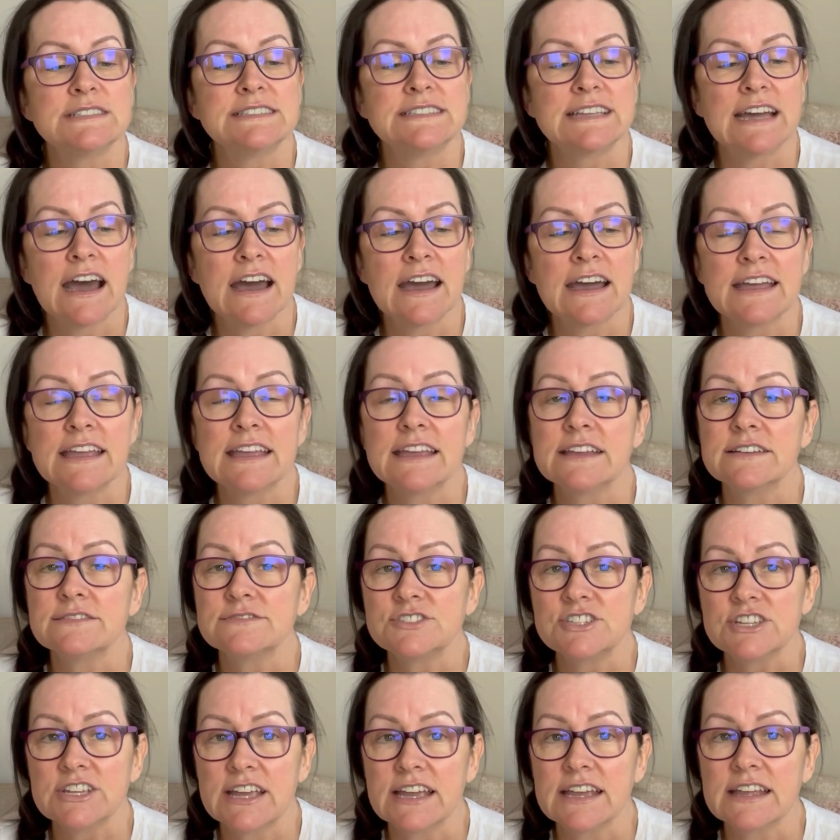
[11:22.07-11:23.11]
die if
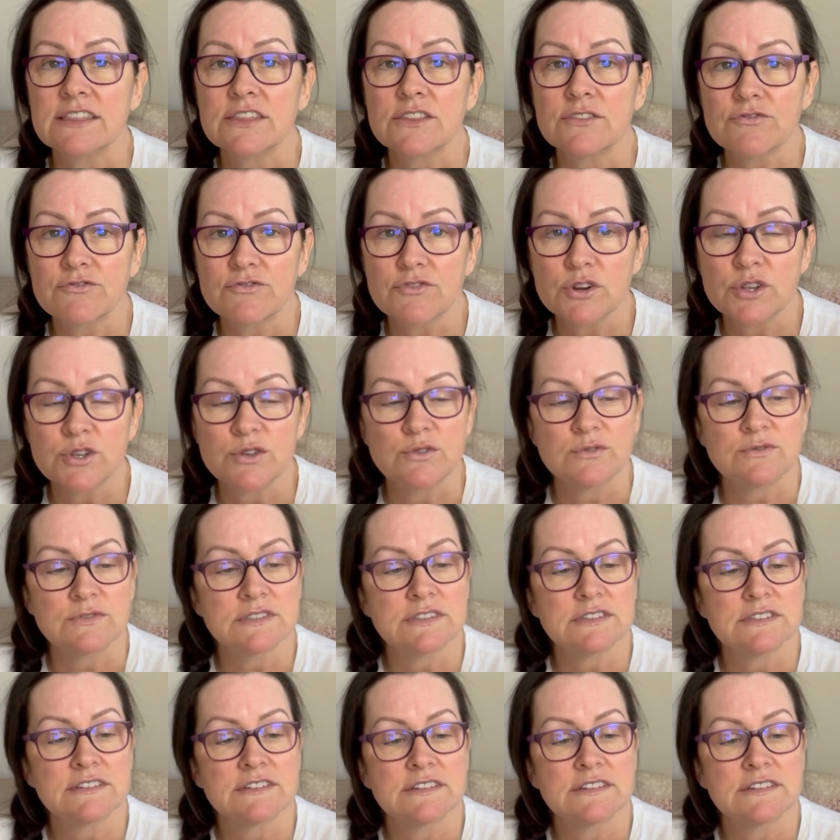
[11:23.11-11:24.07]
she ate the fruit.